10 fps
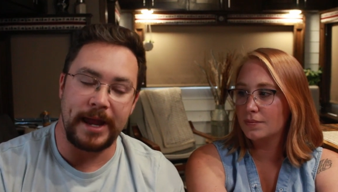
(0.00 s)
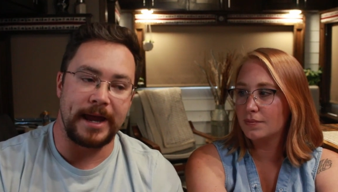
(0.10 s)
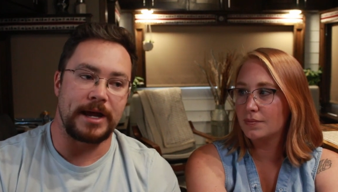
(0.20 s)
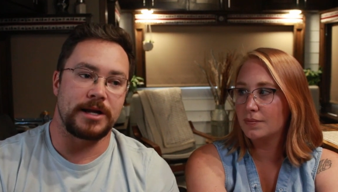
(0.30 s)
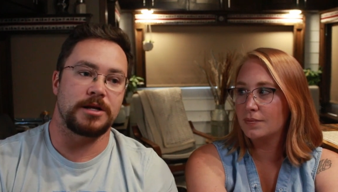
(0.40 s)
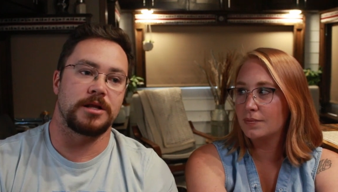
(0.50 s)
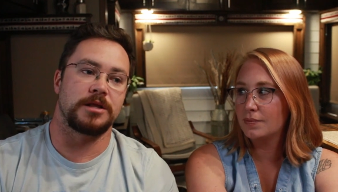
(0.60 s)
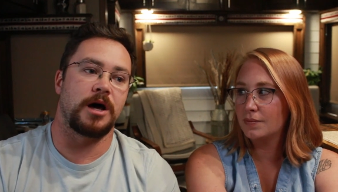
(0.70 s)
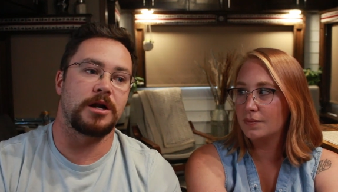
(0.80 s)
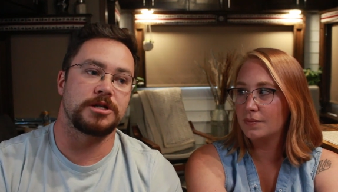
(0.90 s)
Speaker 1: and a
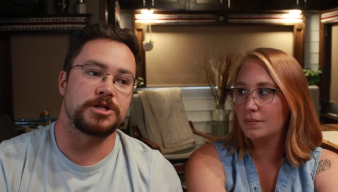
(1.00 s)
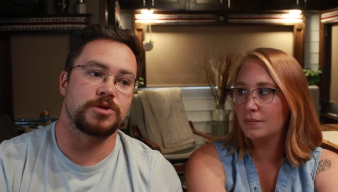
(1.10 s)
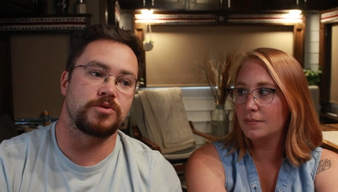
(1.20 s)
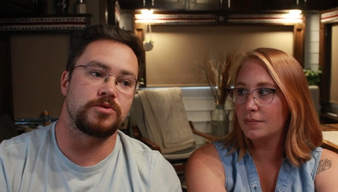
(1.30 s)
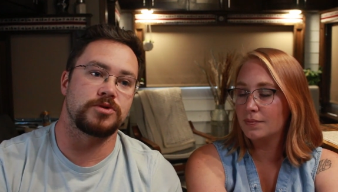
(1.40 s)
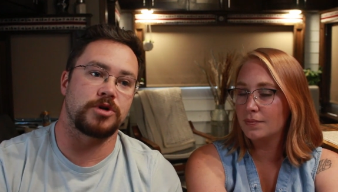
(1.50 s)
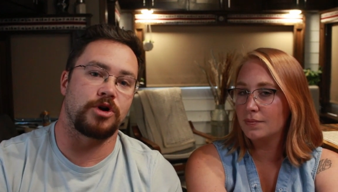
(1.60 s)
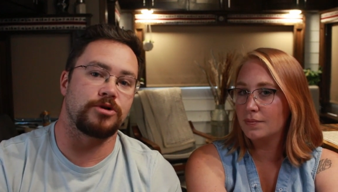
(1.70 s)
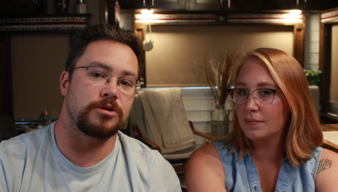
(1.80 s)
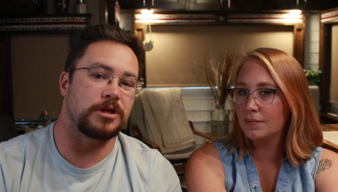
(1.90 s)
lot of schools
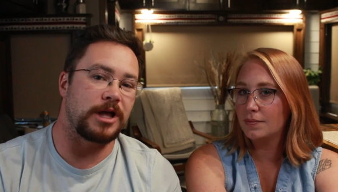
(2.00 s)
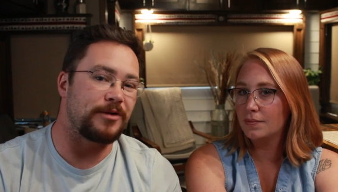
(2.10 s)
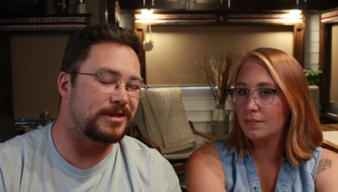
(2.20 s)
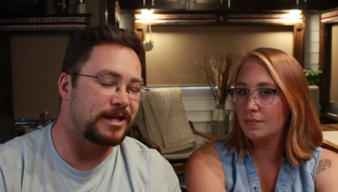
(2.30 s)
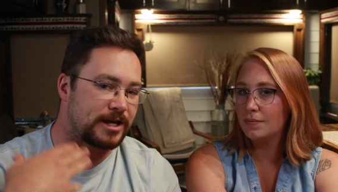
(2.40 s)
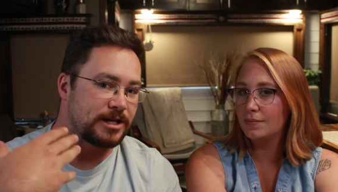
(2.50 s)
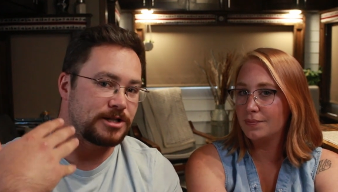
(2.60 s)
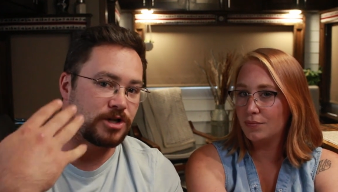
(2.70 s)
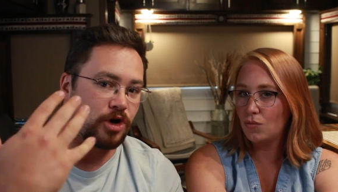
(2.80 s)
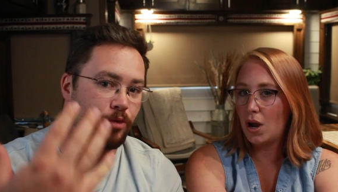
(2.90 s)
aren't allowing the
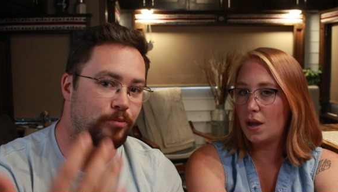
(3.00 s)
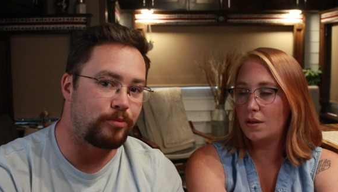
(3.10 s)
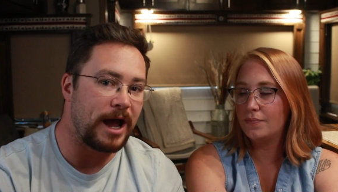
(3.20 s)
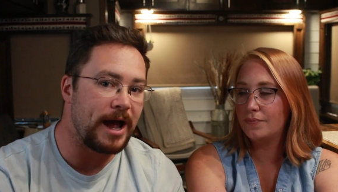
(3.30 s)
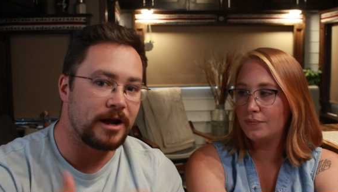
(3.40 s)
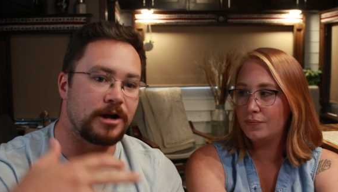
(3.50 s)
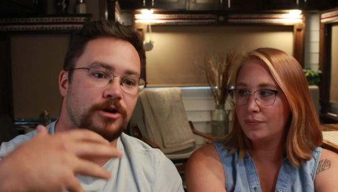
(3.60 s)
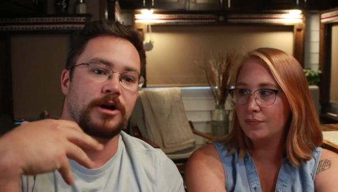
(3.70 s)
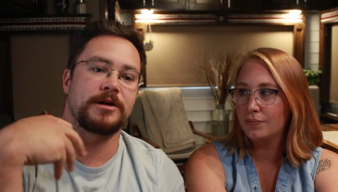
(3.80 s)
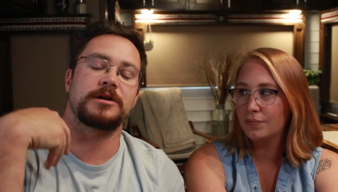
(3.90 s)
kids to go right. back and
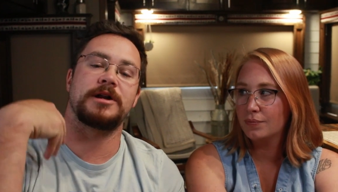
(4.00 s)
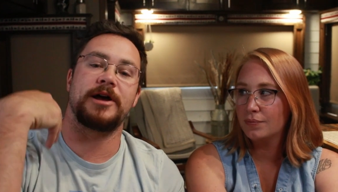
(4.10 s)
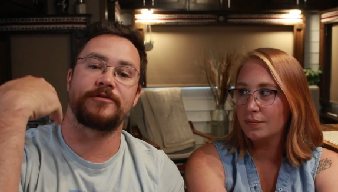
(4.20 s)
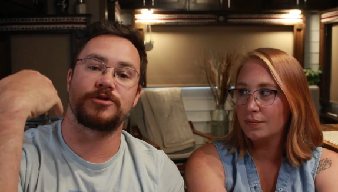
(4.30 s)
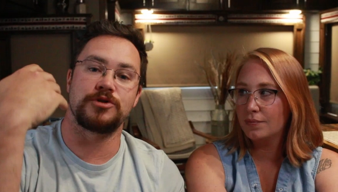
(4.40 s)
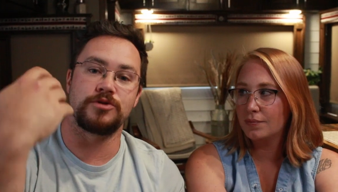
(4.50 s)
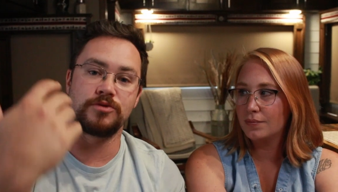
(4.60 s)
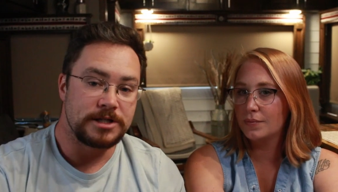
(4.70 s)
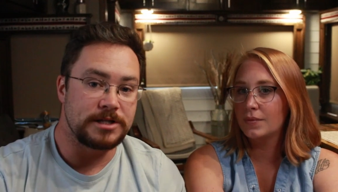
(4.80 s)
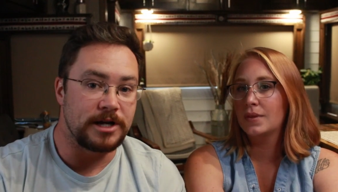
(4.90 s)
are going to have
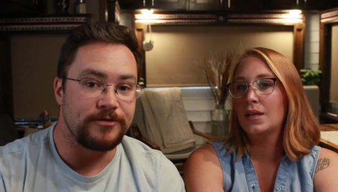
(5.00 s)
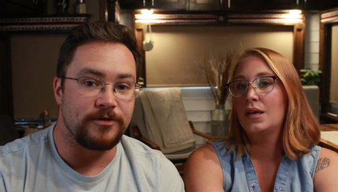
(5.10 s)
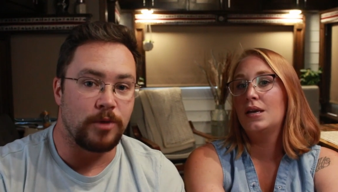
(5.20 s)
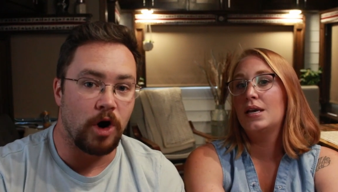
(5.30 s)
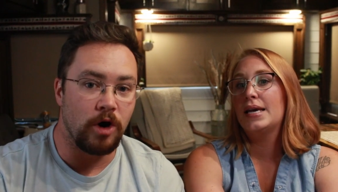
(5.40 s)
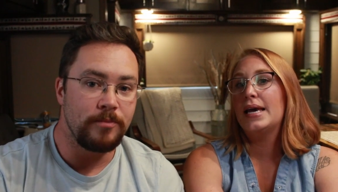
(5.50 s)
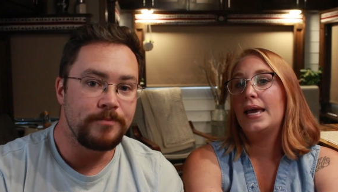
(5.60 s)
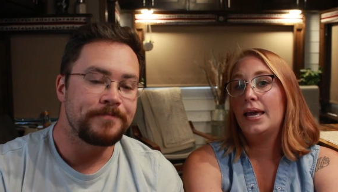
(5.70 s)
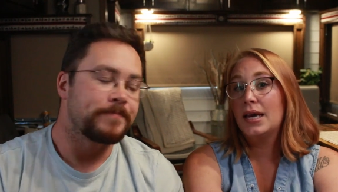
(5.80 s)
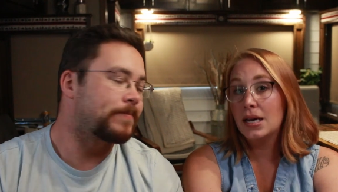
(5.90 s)
to study from home.
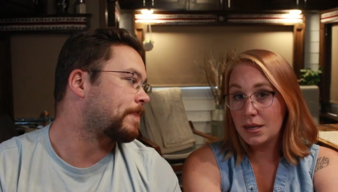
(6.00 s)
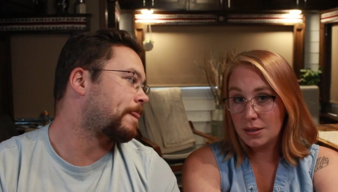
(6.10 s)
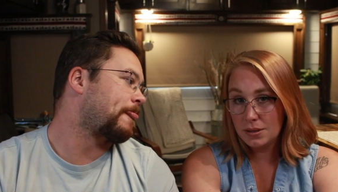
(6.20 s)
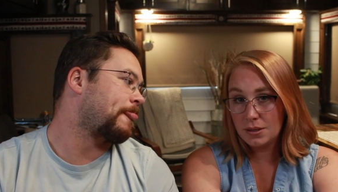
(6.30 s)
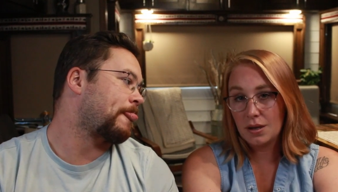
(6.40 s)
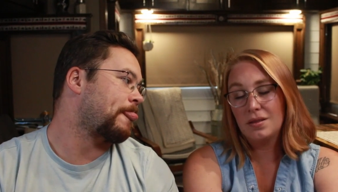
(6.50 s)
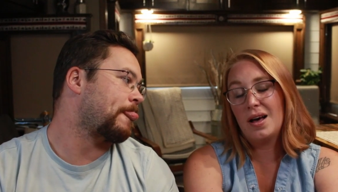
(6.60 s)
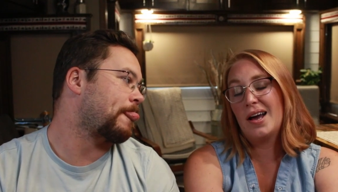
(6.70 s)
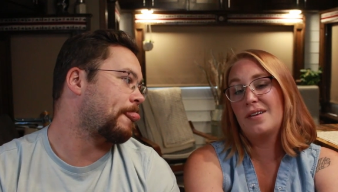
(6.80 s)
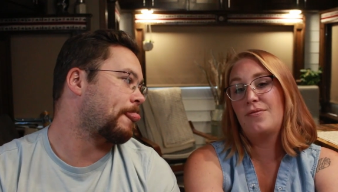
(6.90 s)
Speaker 2: And a
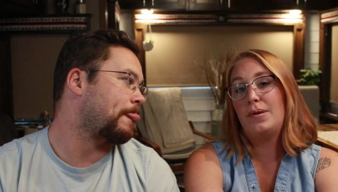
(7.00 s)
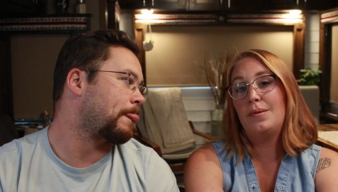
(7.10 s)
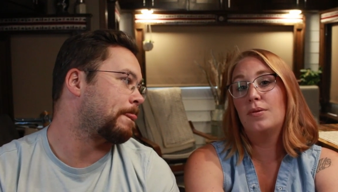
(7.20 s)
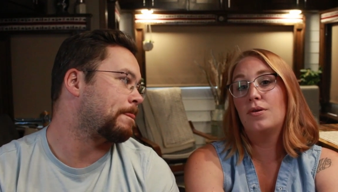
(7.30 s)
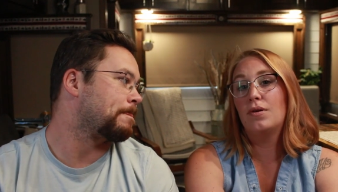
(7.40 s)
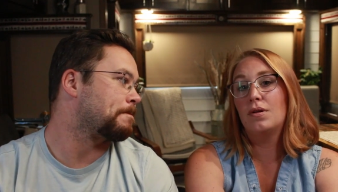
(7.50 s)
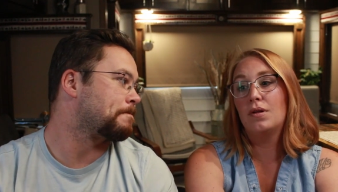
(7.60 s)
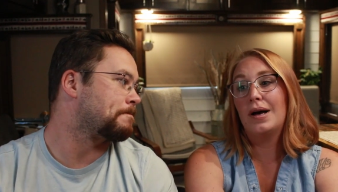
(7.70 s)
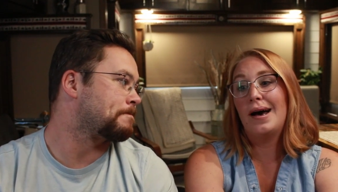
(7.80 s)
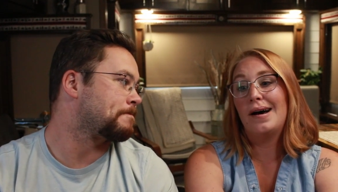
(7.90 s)
lot of
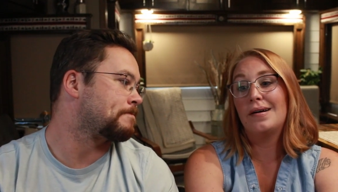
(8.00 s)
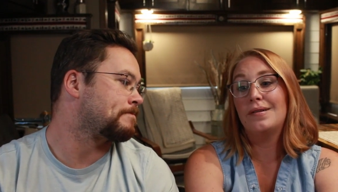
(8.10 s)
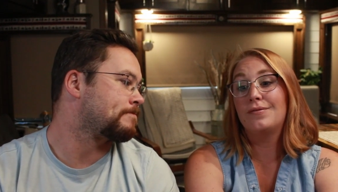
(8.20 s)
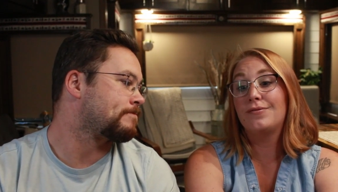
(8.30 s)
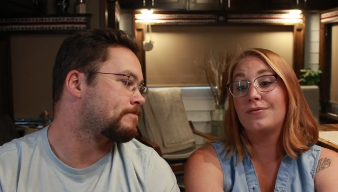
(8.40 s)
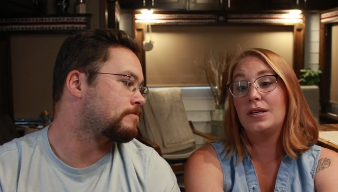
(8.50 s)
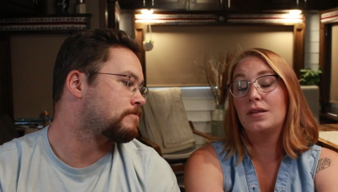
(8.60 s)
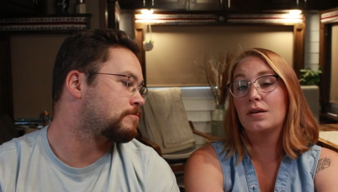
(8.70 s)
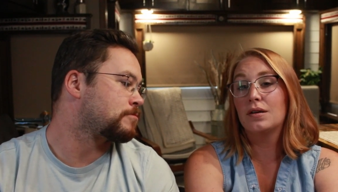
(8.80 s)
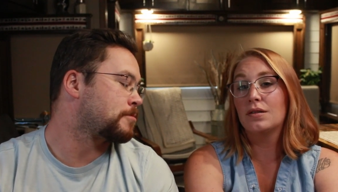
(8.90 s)
people have
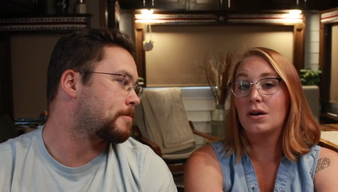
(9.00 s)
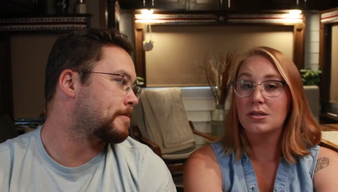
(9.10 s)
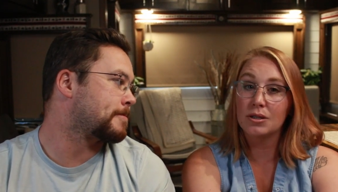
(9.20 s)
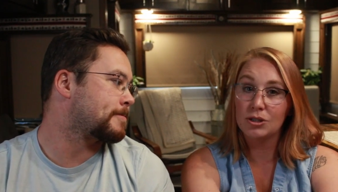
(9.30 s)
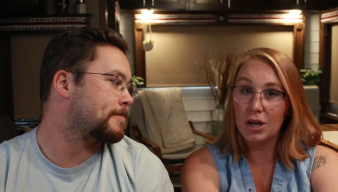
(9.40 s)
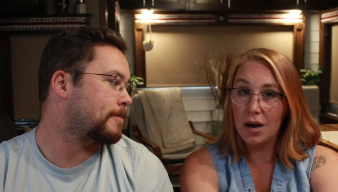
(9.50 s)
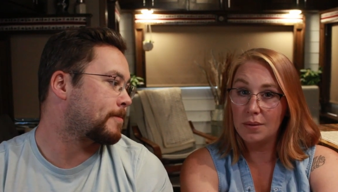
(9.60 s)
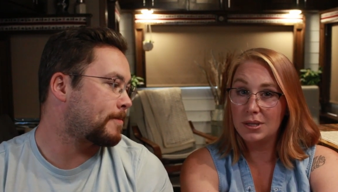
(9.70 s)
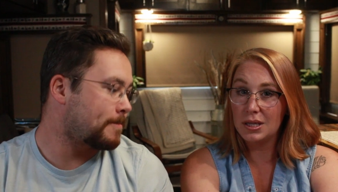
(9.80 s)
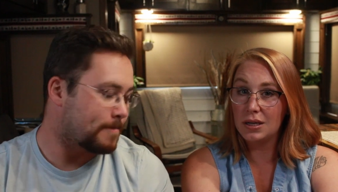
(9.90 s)
either lost their
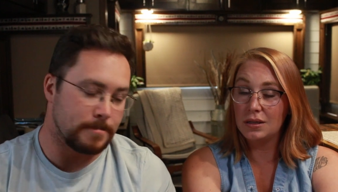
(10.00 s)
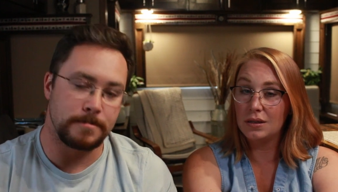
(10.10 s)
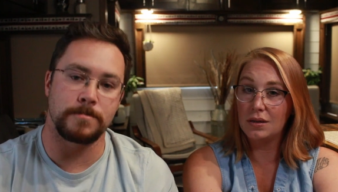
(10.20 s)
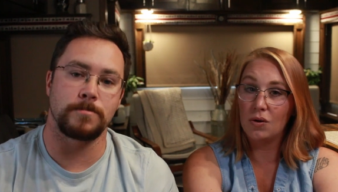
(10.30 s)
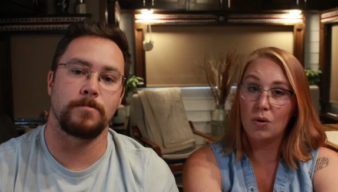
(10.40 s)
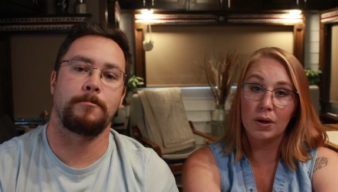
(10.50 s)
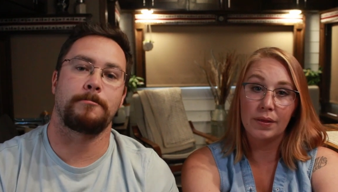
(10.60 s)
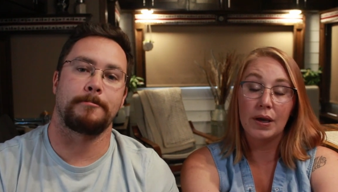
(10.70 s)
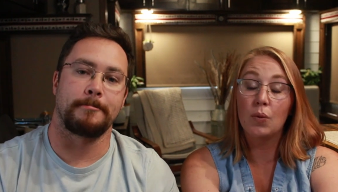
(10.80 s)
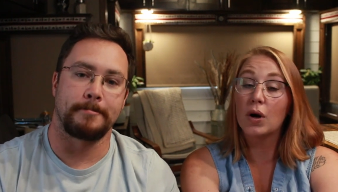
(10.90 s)
jobs and mm -hmm. or
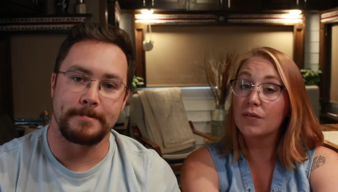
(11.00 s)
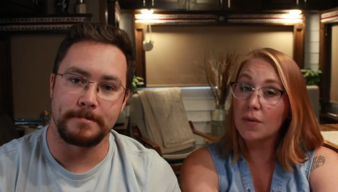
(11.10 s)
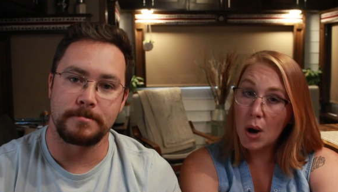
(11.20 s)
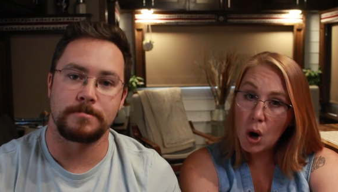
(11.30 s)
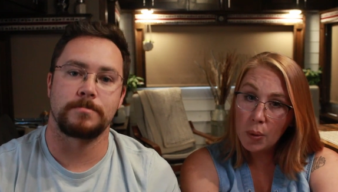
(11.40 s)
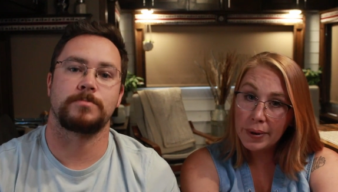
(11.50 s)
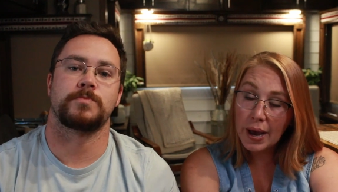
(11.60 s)
they work from home